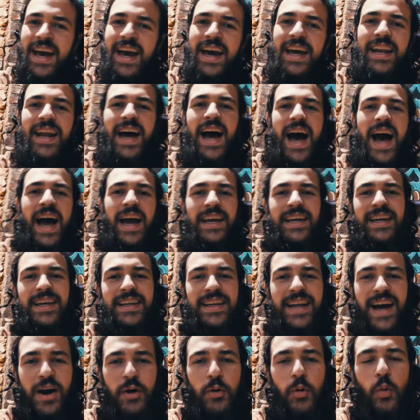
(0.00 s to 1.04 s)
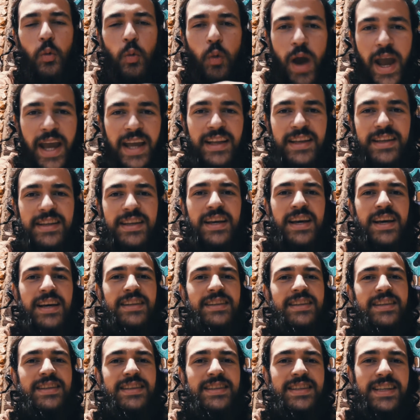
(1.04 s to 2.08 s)
And I cannot wait
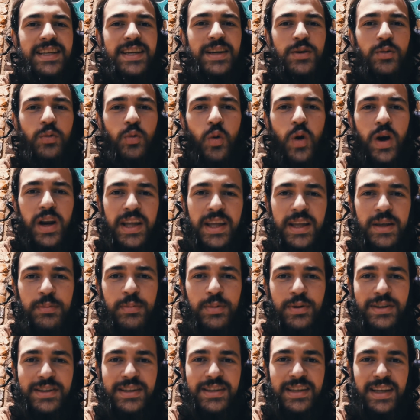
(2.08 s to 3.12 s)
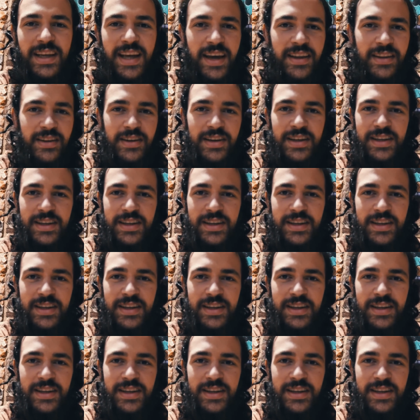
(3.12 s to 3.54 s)
to see what he puts together.